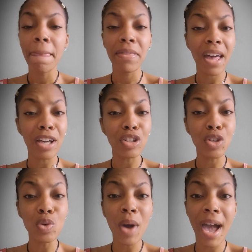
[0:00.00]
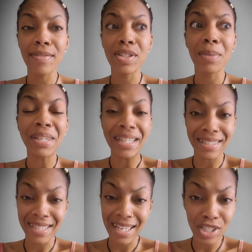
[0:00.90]
that you have to be
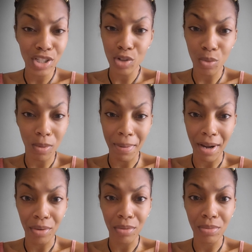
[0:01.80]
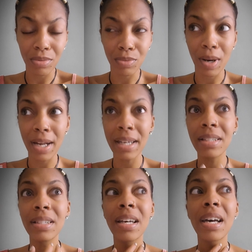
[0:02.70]
intentional about, right?